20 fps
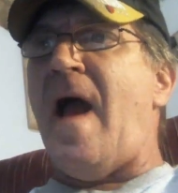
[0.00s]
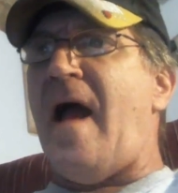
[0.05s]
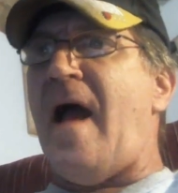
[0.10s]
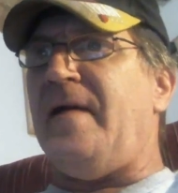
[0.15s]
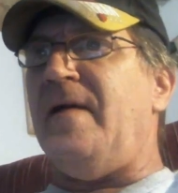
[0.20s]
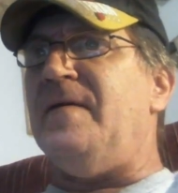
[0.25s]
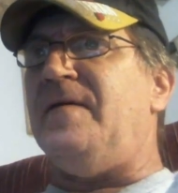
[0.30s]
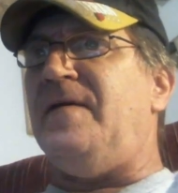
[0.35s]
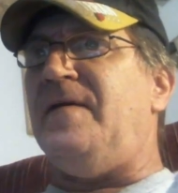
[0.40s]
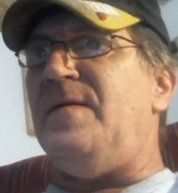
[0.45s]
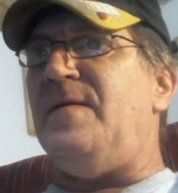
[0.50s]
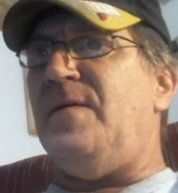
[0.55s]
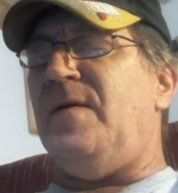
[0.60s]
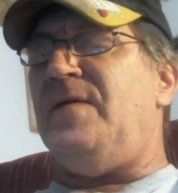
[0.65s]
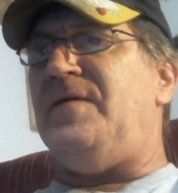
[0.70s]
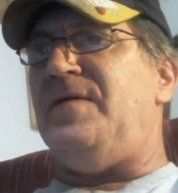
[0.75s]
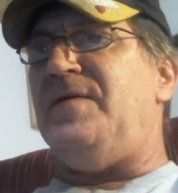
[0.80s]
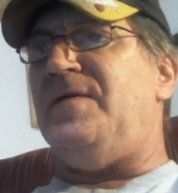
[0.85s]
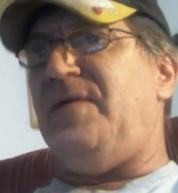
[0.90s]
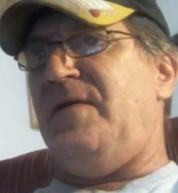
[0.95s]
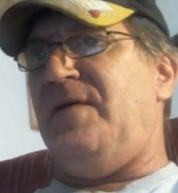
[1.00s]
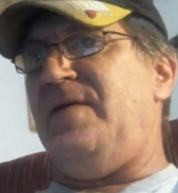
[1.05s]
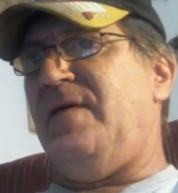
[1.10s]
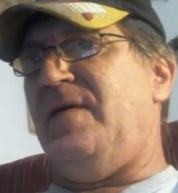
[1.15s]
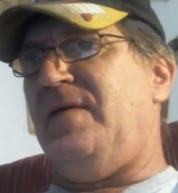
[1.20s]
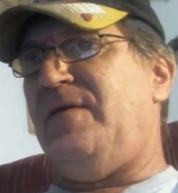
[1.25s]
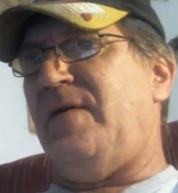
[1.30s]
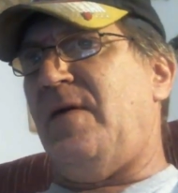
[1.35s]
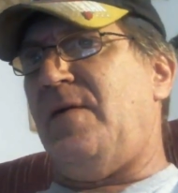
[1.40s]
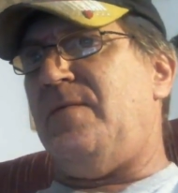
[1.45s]
I guarantee you, once you see
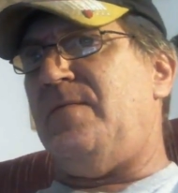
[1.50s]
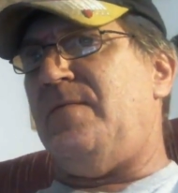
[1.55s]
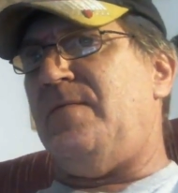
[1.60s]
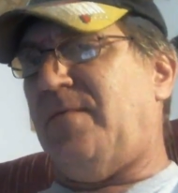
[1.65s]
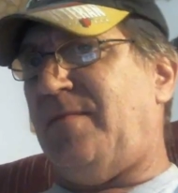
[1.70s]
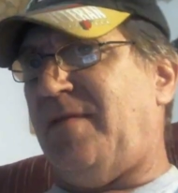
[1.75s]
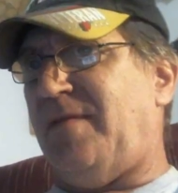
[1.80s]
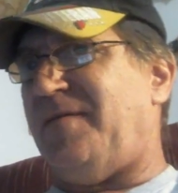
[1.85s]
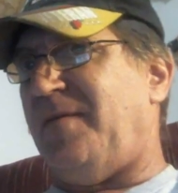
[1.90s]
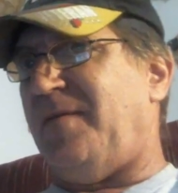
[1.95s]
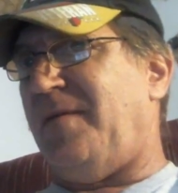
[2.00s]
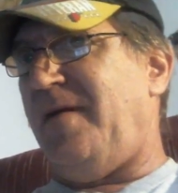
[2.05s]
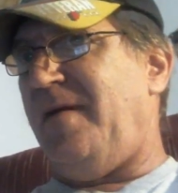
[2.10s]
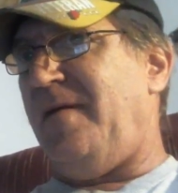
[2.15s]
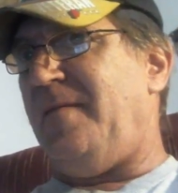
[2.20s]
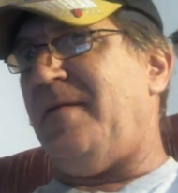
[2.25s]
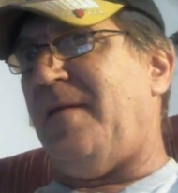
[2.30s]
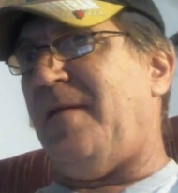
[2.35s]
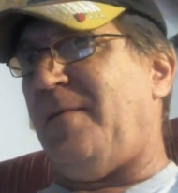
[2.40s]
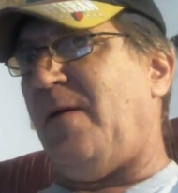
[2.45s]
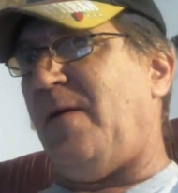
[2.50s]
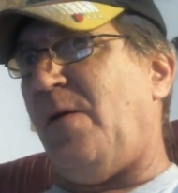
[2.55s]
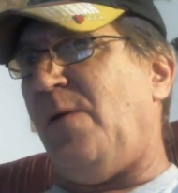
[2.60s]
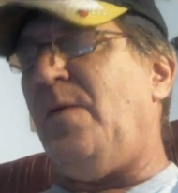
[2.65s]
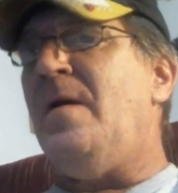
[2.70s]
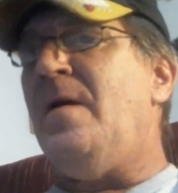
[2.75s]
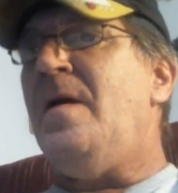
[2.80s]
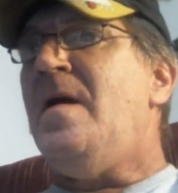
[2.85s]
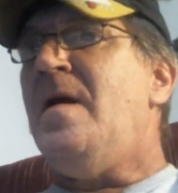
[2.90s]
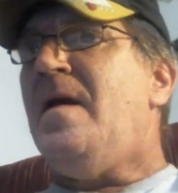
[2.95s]
this, though, here's a hint. I'm going to go.
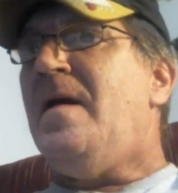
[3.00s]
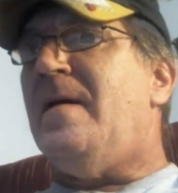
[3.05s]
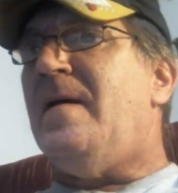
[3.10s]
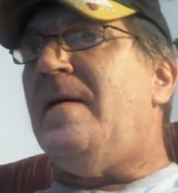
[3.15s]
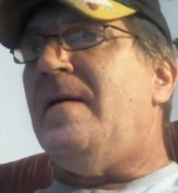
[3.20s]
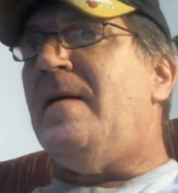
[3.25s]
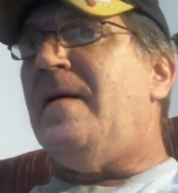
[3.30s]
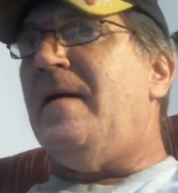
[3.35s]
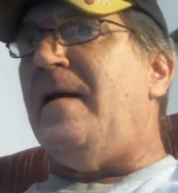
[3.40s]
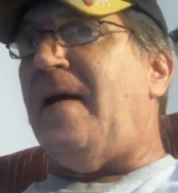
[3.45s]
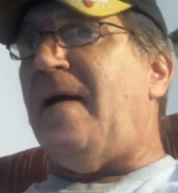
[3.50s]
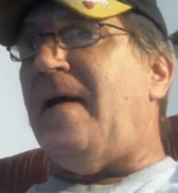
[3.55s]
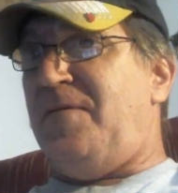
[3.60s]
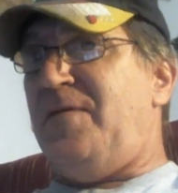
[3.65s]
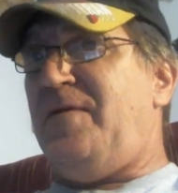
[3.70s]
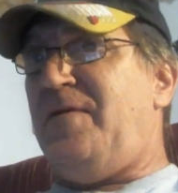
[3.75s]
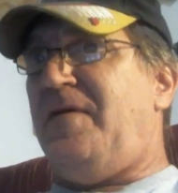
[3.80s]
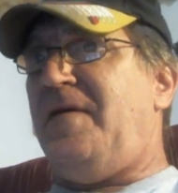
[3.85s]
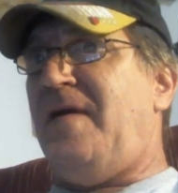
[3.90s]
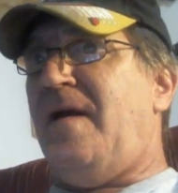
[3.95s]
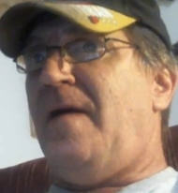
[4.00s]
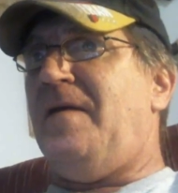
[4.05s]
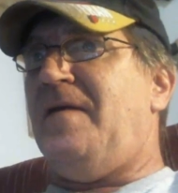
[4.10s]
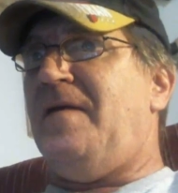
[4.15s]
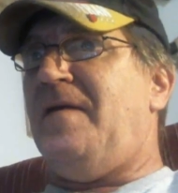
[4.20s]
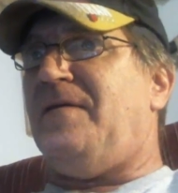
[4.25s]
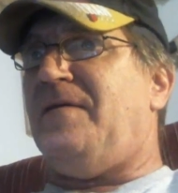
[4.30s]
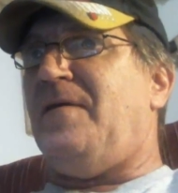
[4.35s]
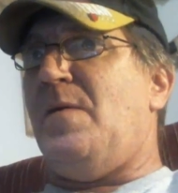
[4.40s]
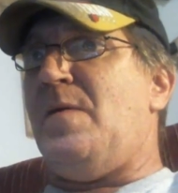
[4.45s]
If you see how
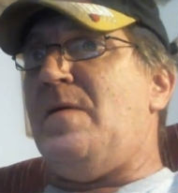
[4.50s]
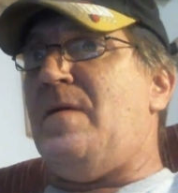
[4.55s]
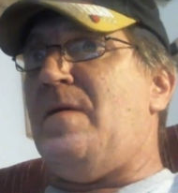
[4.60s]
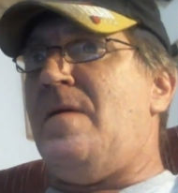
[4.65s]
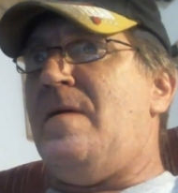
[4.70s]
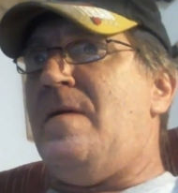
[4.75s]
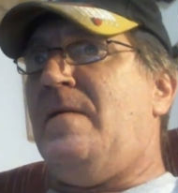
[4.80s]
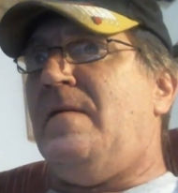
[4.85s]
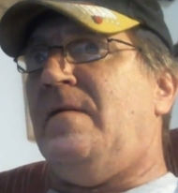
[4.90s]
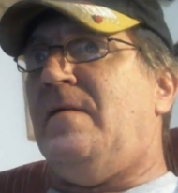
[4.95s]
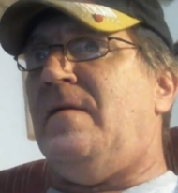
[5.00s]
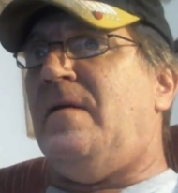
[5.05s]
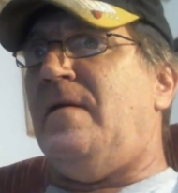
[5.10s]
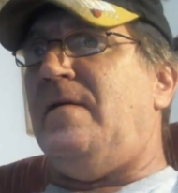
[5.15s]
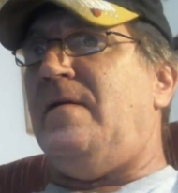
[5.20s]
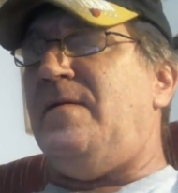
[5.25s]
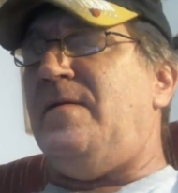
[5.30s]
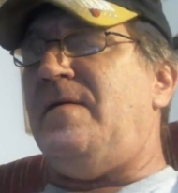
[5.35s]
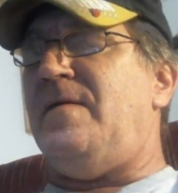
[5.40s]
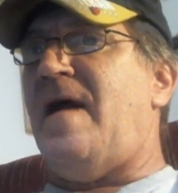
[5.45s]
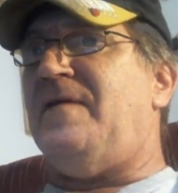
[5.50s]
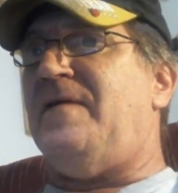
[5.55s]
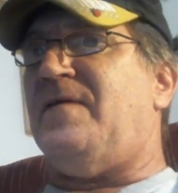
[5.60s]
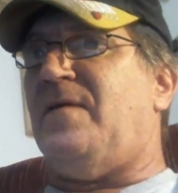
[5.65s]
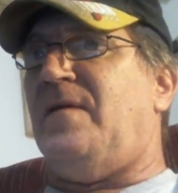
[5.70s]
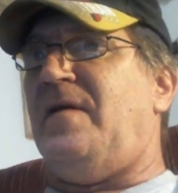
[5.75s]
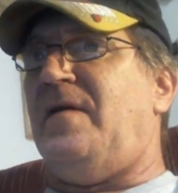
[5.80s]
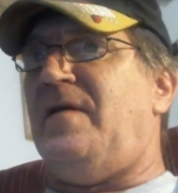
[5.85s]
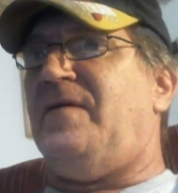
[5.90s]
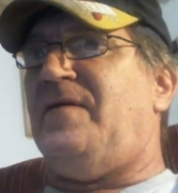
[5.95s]
this is going on, you guys are
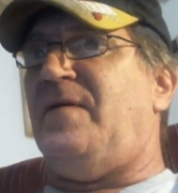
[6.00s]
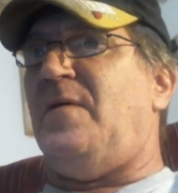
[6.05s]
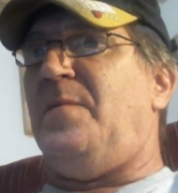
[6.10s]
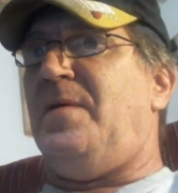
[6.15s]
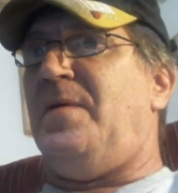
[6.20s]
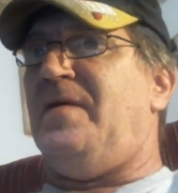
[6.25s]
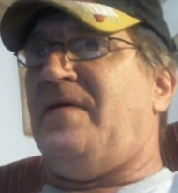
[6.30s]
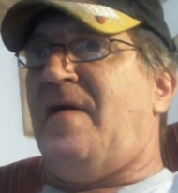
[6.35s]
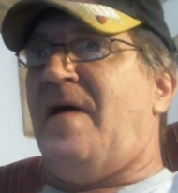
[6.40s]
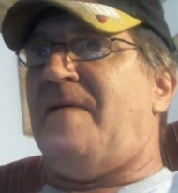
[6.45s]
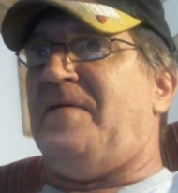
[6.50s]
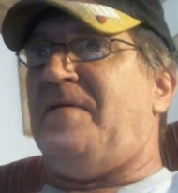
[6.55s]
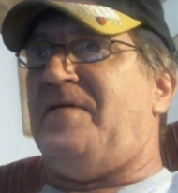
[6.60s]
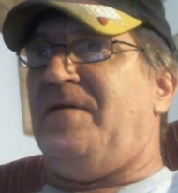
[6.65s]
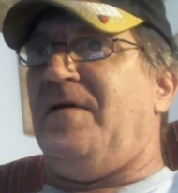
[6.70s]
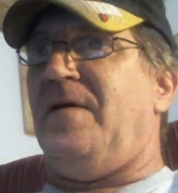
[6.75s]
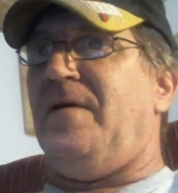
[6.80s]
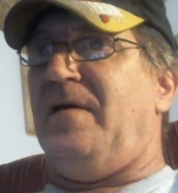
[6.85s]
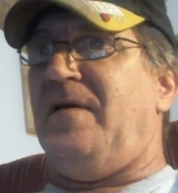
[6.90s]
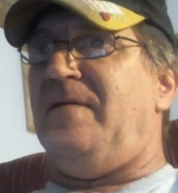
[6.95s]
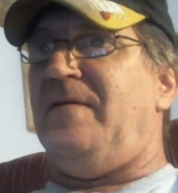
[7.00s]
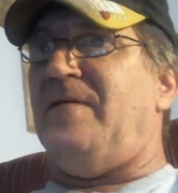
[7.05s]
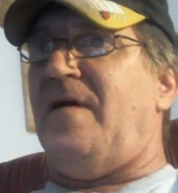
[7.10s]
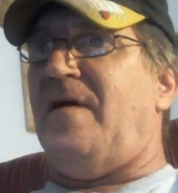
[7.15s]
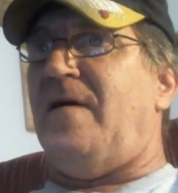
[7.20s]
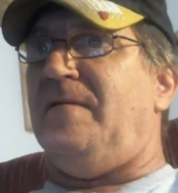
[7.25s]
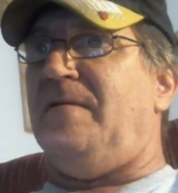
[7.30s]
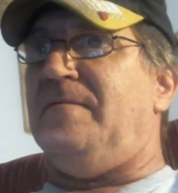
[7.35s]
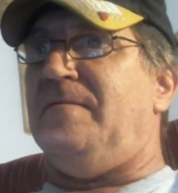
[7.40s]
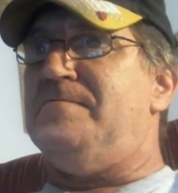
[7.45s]
going to get so pissed off that you're going to get
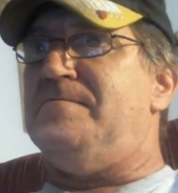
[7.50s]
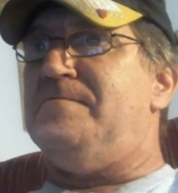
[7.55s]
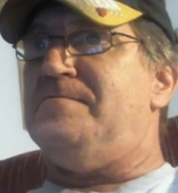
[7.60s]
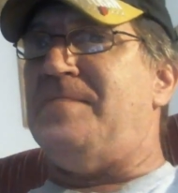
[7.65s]
involved.